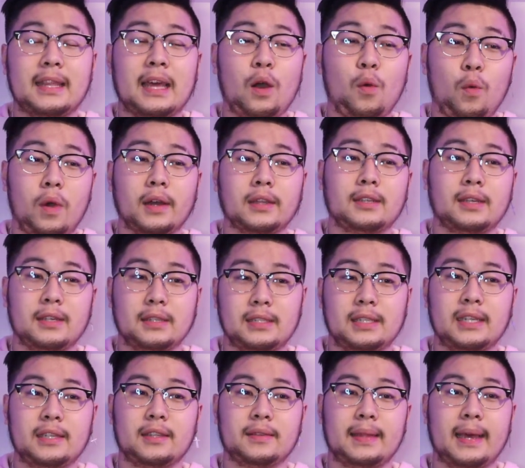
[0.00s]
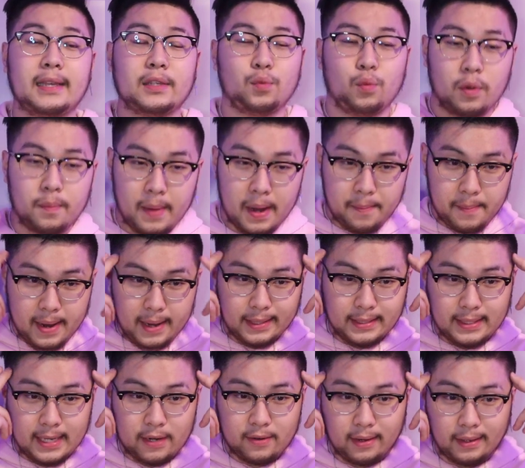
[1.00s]
and I want to achieve them. That's where my
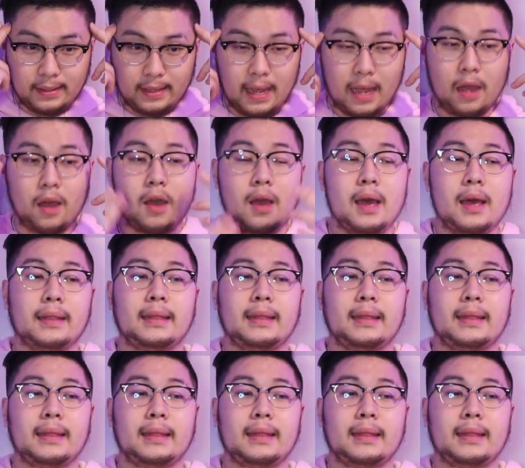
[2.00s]
mind's at right now.